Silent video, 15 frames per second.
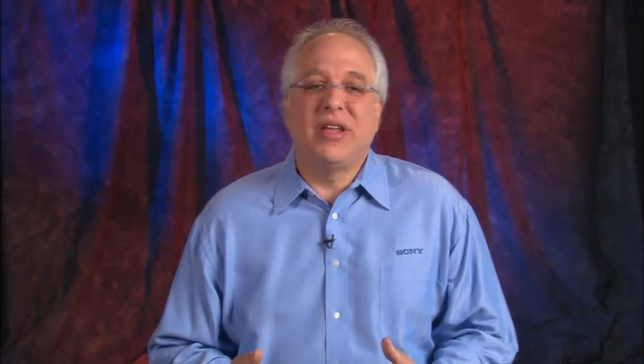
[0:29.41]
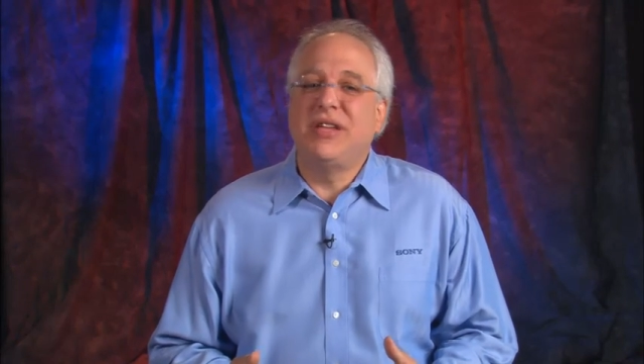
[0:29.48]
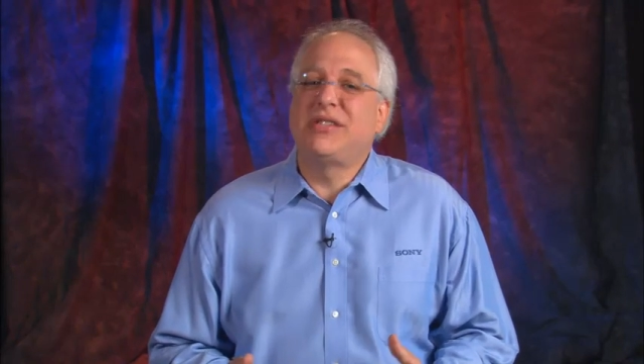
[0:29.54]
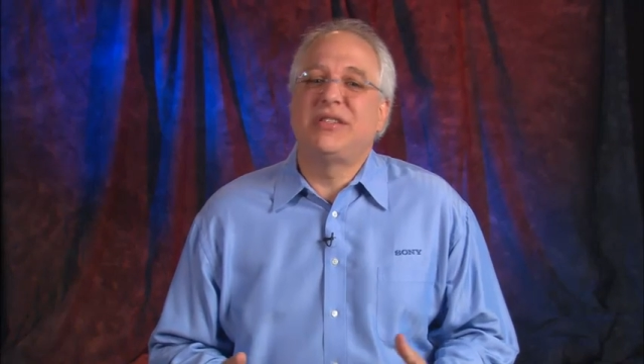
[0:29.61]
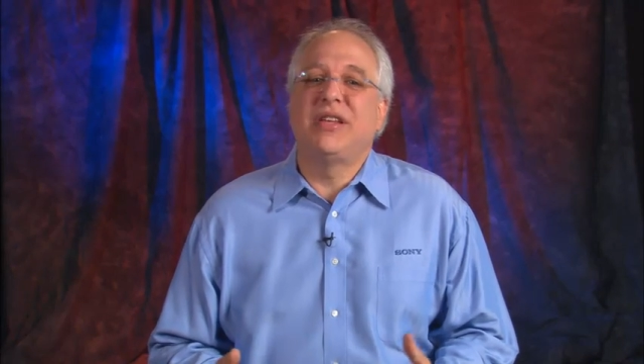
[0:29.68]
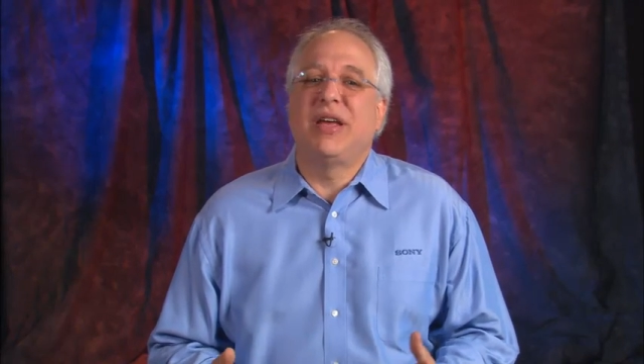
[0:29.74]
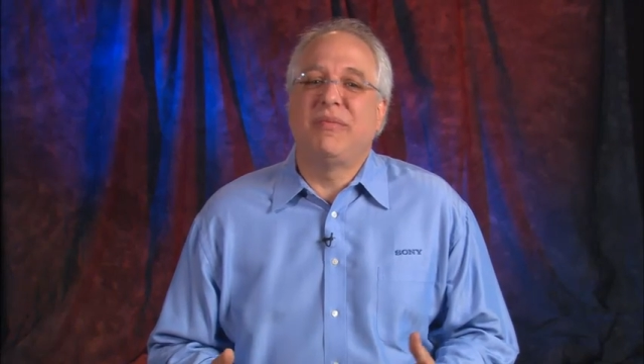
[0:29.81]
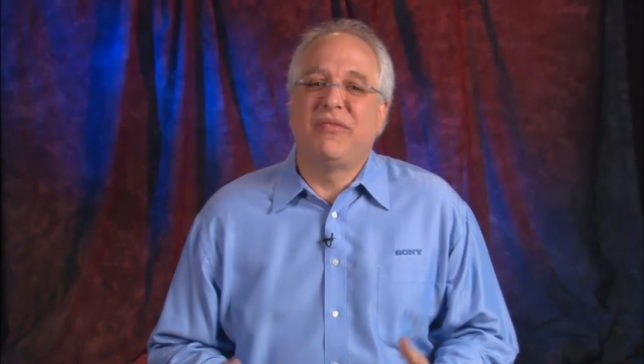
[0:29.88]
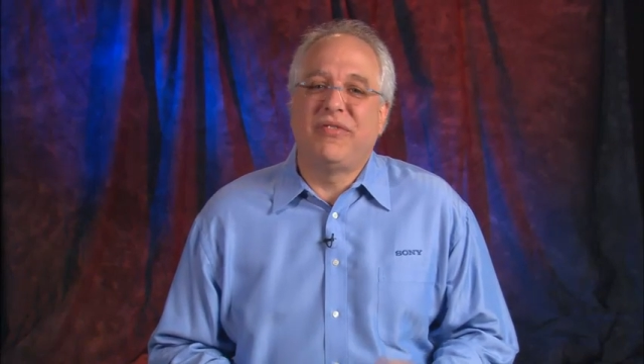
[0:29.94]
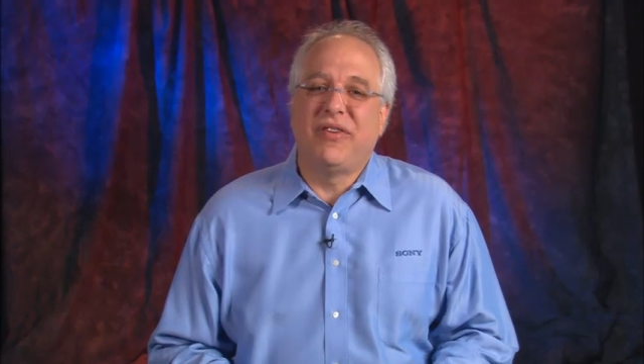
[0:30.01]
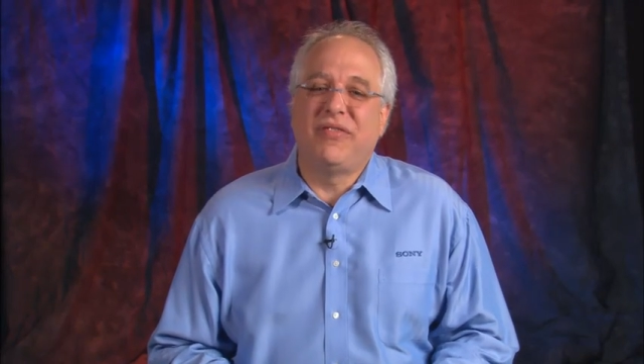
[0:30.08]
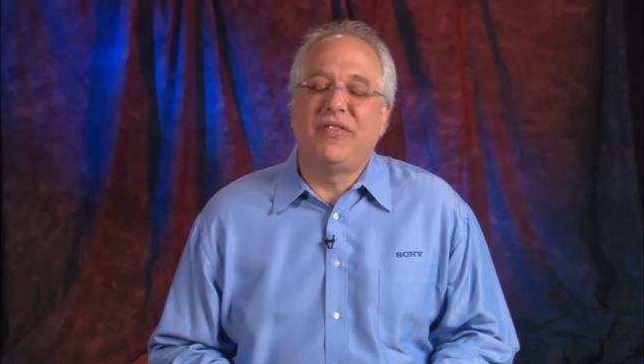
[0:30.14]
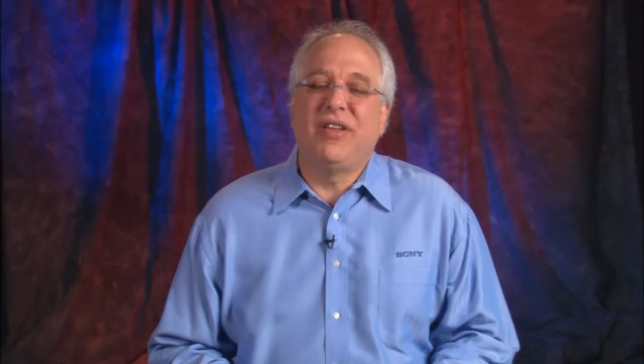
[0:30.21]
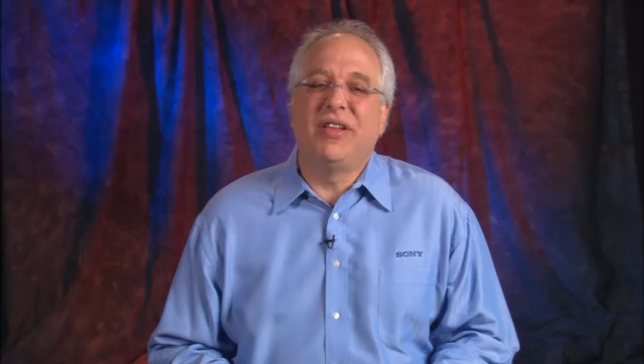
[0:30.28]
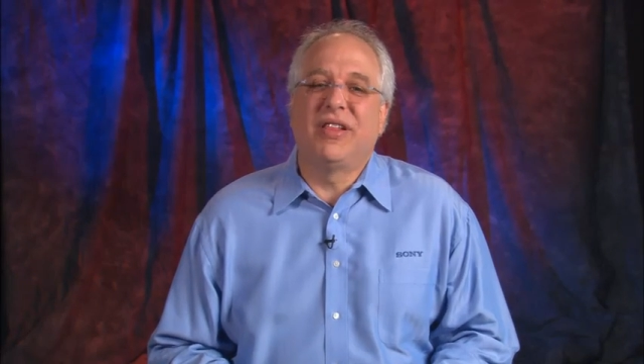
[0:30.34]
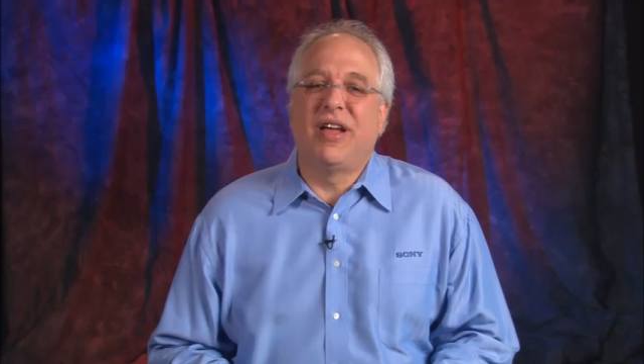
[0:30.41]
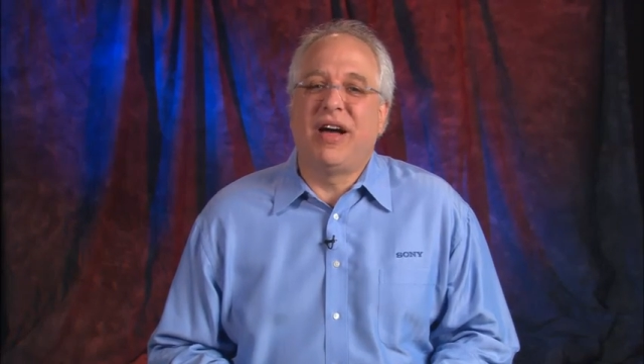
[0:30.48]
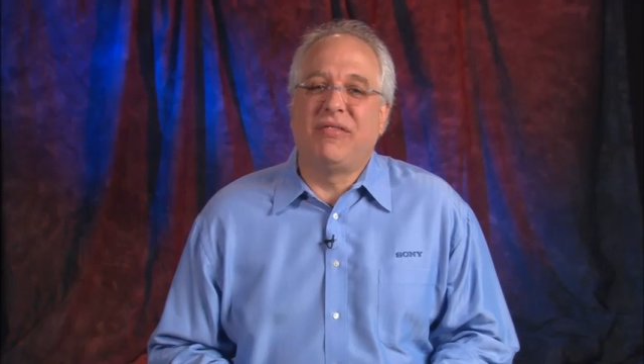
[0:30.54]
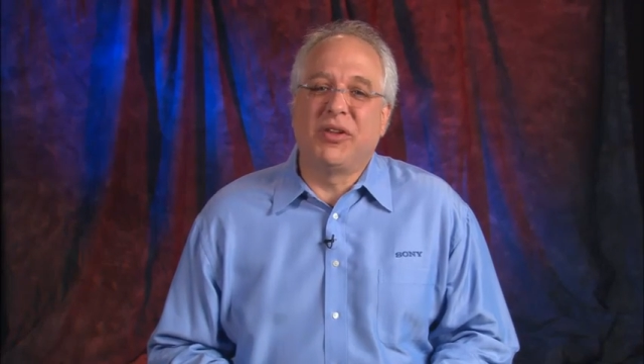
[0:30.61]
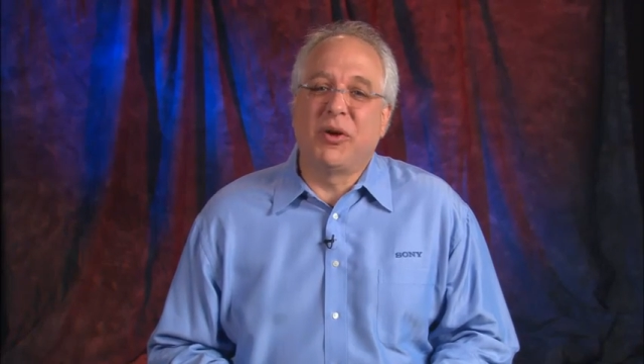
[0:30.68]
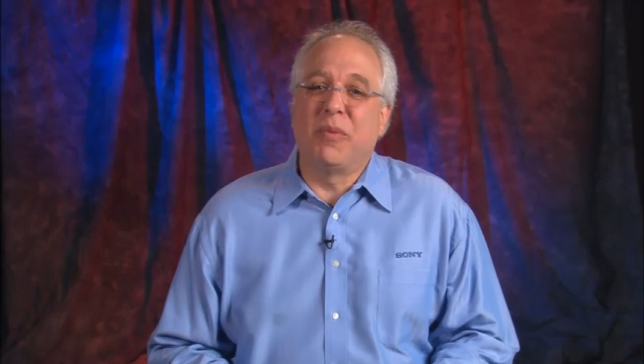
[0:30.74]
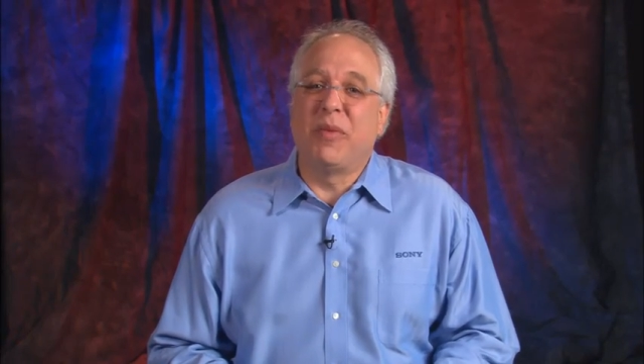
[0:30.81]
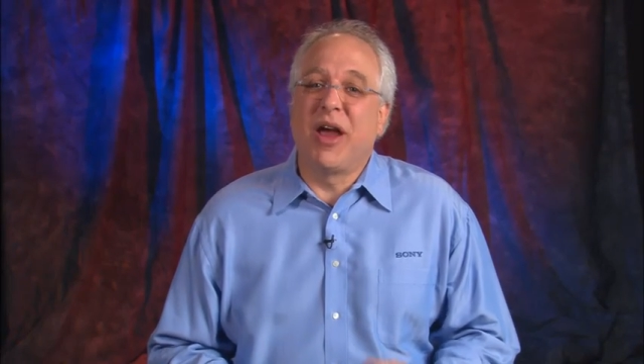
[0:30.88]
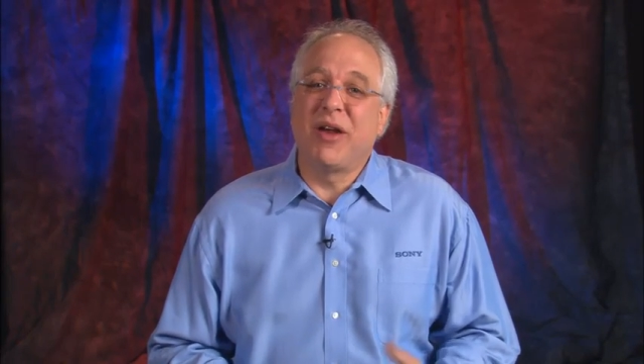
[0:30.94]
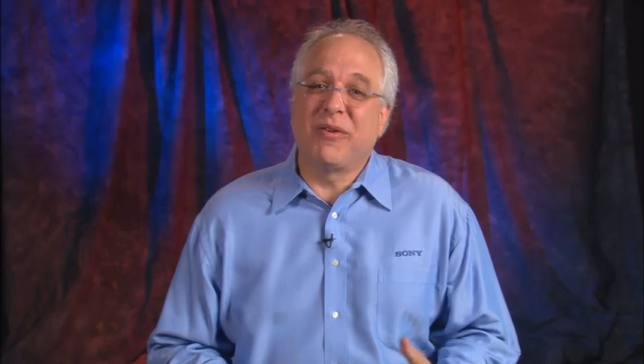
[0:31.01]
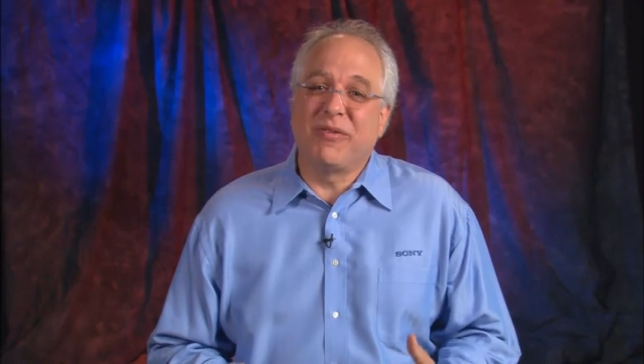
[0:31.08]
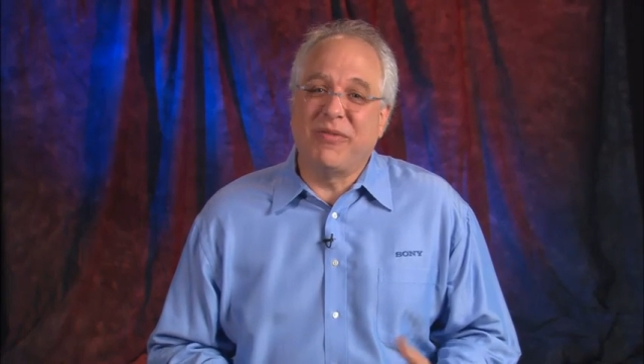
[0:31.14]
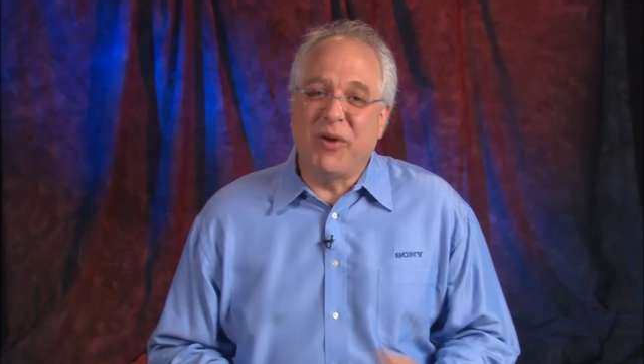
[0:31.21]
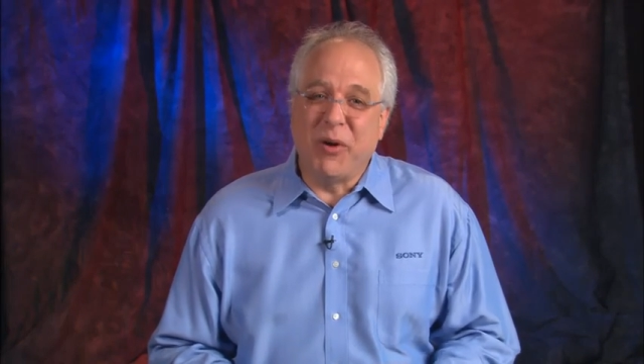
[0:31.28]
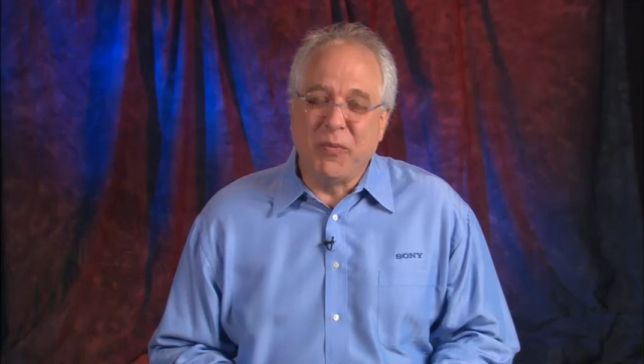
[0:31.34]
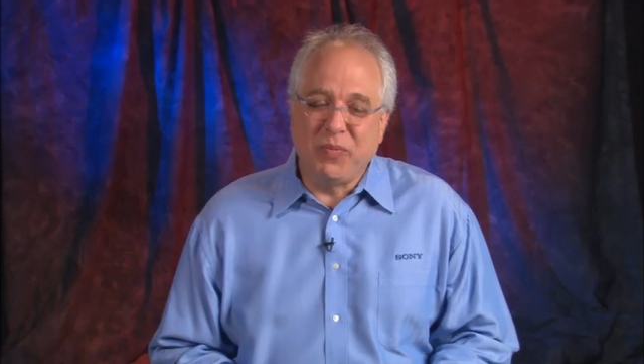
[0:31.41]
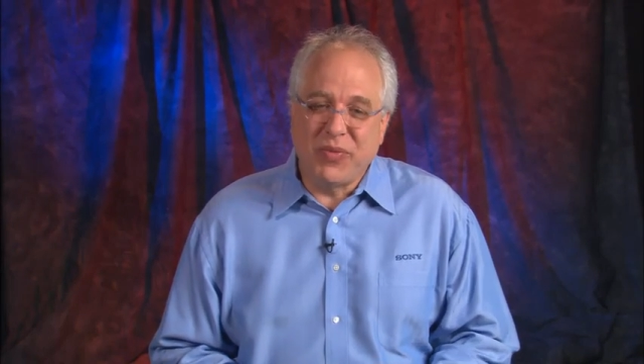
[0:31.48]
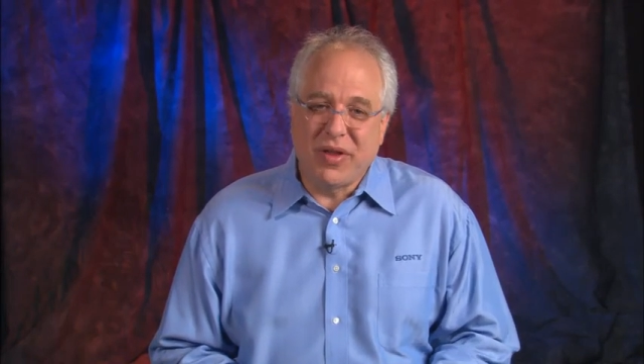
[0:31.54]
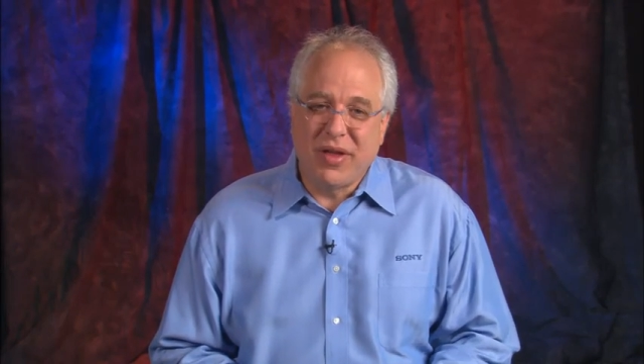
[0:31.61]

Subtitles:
ECM-50 Lavalier microphone.